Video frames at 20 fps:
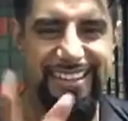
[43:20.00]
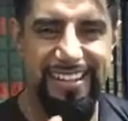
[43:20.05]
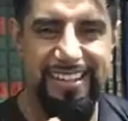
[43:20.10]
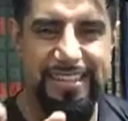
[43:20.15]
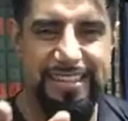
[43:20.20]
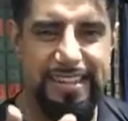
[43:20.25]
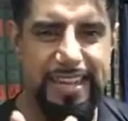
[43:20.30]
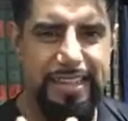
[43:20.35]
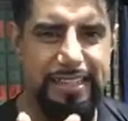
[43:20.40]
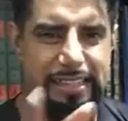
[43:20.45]

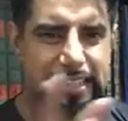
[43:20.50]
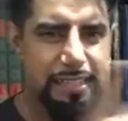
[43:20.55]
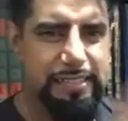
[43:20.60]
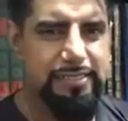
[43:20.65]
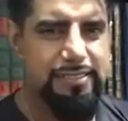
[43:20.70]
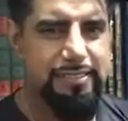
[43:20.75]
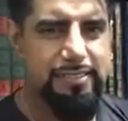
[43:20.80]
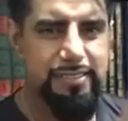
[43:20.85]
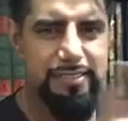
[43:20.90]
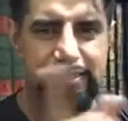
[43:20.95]

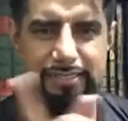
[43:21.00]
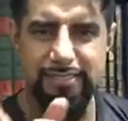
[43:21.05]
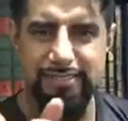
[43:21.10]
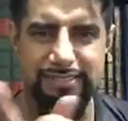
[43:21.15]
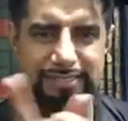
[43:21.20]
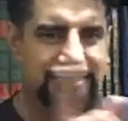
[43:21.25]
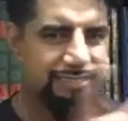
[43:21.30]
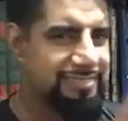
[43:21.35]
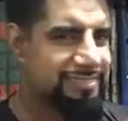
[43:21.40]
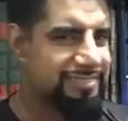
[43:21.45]
necklace.
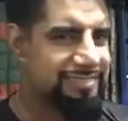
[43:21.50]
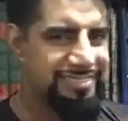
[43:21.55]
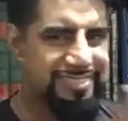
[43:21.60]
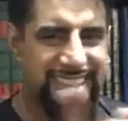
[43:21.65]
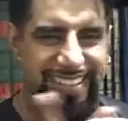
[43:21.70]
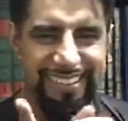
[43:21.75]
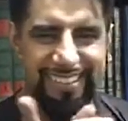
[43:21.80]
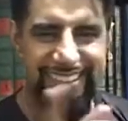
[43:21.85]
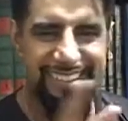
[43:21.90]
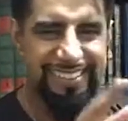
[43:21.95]

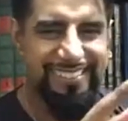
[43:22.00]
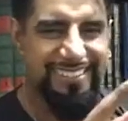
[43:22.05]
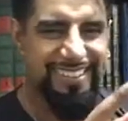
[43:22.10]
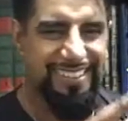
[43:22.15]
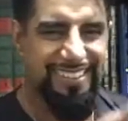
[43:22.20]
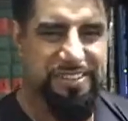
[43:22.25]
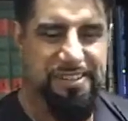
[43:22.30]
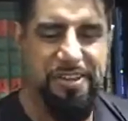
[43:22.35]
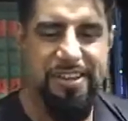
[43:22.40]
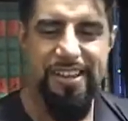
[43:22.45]

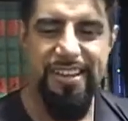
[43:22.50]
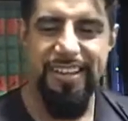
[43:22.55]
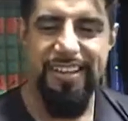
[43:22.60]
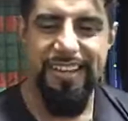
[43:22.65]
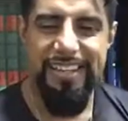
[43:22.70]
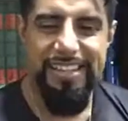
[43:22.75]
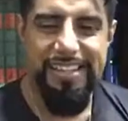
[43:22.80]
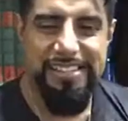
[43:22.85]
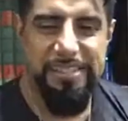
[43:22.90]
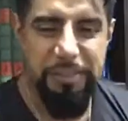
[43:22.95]
so,
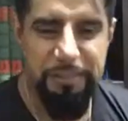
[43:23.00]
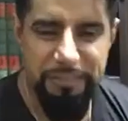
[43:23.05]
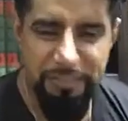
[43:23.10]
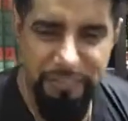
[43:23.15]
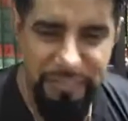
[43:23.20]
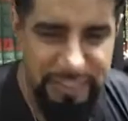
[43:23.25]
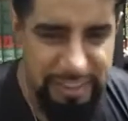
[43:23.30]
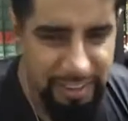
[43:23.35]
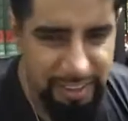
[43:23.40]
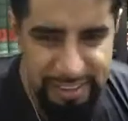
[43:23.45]
so
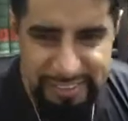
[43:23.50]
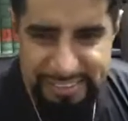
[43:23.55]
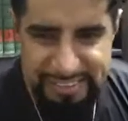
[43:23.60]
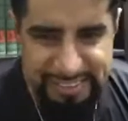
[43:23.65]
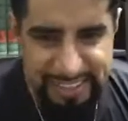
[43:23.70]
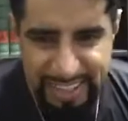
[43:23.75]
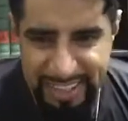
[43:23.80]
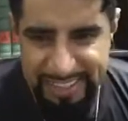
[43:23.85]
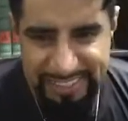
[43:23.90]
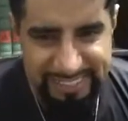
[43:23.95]
for God's
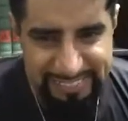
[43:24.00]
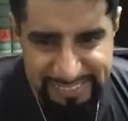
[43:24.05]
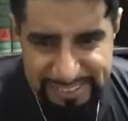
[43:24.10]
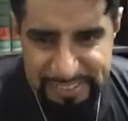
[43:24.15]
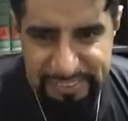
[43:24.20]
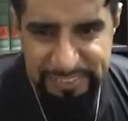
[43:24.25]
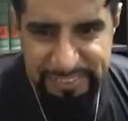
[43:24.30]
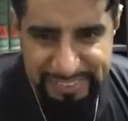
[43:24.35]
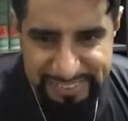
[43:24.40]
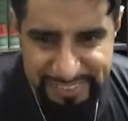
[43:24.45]
sake,
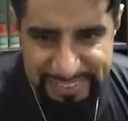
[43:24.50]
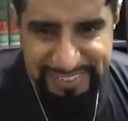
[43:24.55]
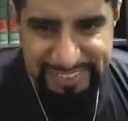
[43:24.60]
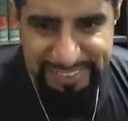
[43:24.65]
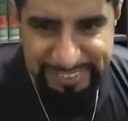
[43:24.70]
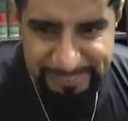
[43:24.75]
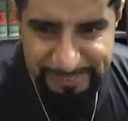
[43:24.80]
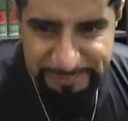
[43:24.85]
seriously.